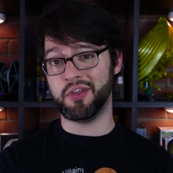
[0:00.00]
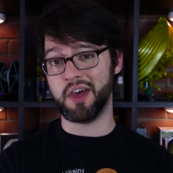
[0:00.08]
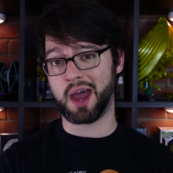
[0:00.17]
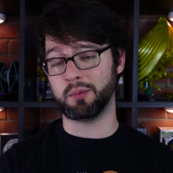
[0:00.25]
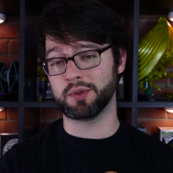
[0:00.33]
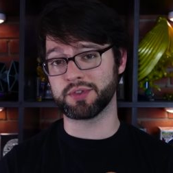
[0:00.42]

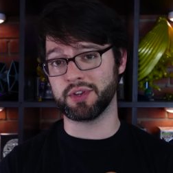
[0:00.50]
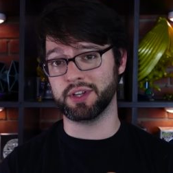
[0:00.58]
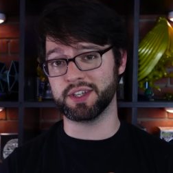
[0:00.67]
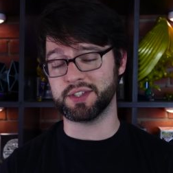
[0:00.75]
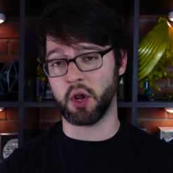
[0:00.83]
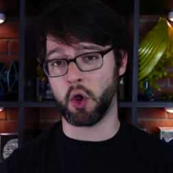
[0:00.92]
that was the
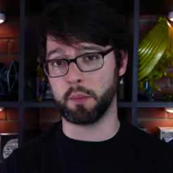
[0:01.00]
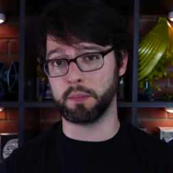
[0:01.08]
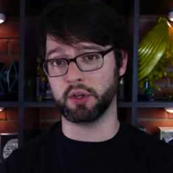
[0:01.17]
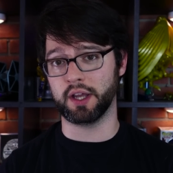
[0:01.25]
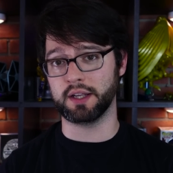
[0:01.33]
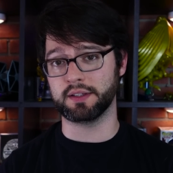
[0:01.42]
list. I hope
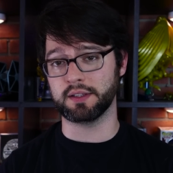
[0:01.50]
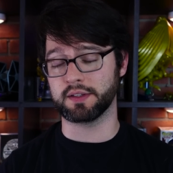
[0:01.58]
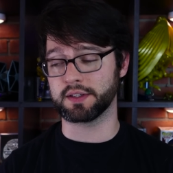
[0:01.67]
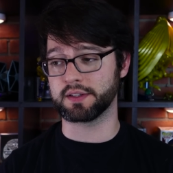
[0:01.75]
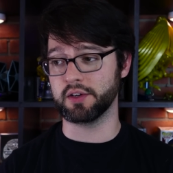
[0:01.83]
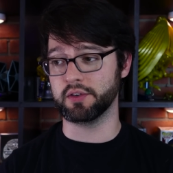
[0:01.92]
you liked it.
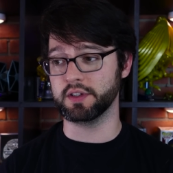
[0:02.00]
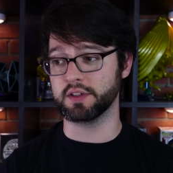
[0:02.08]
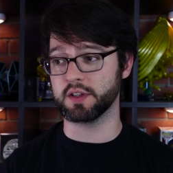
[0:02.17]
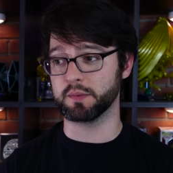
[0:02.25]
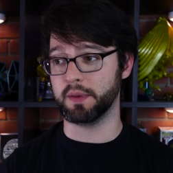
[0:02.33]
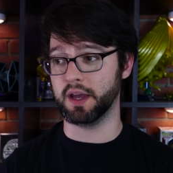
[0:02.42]
This series
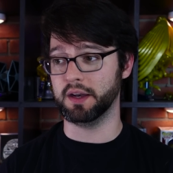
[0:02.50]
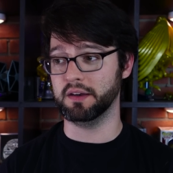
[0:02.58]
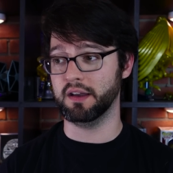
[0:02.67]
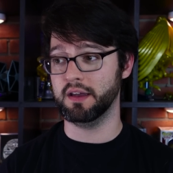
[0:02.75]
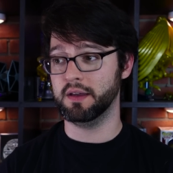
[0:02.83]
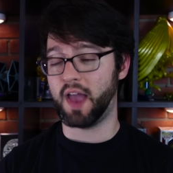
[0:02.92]
has
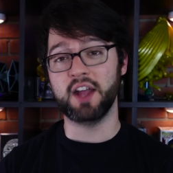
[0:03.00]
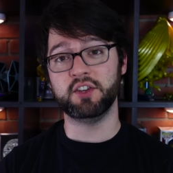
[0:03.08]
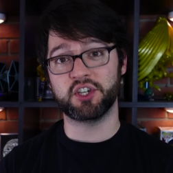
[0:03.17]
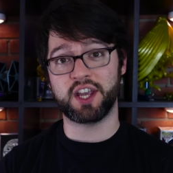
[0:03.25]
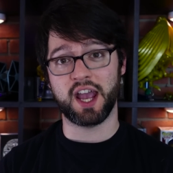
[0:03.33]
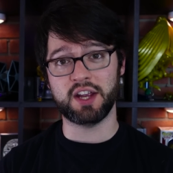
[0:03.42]
been
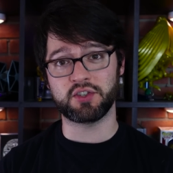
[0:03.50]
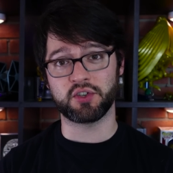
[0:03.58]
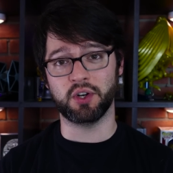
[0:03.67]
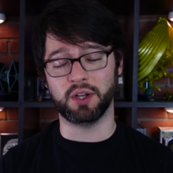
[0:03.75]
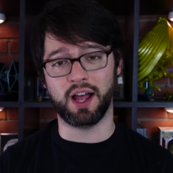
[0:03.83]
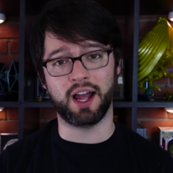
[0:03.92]

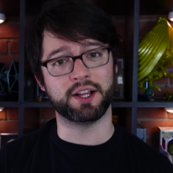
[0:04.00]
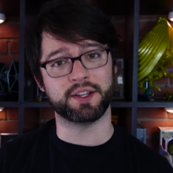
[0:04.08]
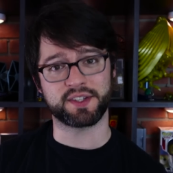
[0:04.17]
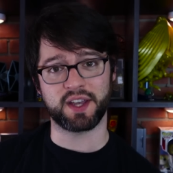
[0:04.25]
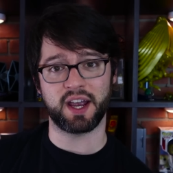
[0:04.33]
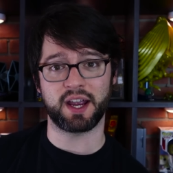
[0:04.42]
educational, I'll
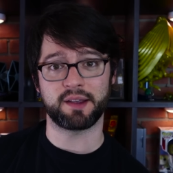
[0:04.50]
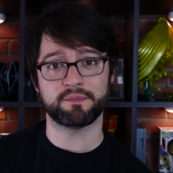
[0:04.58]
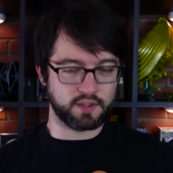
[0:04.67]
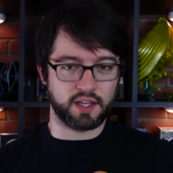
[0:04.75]
say.